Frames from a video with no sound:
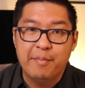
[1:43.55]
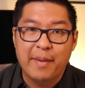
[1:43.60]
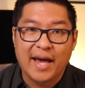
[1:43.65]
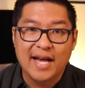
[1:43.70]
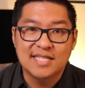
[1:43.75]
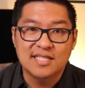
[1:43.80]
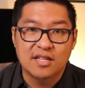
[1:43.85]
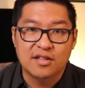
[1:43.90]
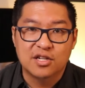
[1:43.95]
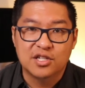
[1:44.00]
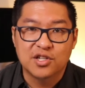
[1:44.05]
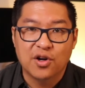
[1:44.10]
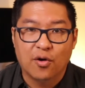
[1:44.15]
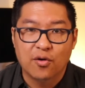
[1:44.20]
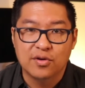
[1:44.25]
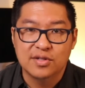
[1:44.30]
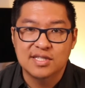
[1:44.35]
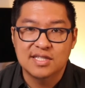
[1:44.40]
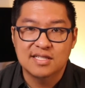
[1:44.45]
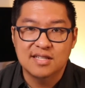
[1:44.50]
based on their
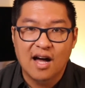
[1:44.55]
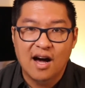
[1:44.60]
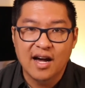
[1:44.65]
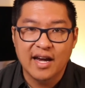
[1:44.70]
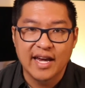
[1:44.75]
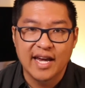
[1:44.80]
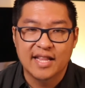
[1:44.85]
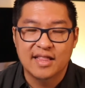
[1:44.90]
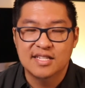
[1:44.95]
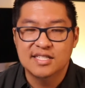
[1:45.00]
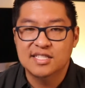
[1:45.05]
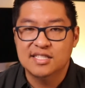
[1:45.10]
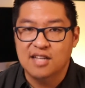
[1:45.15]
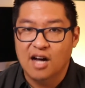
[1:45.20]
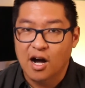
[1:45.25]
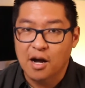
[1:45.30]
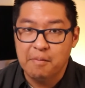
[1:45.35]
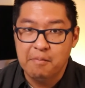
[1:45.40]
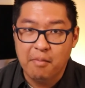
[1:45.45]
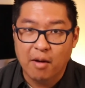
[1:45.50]
total stock in the
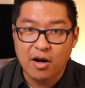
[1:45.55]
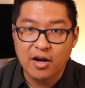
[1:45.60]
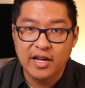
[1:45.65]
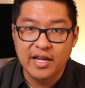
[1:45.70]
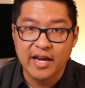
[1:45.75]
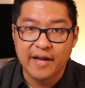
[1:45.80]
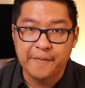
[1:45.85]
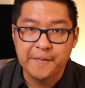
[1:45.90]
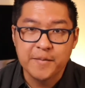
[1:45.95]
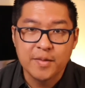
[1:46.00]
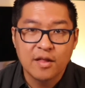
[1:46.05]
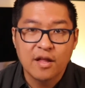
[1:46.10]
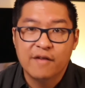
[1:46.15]
stock market.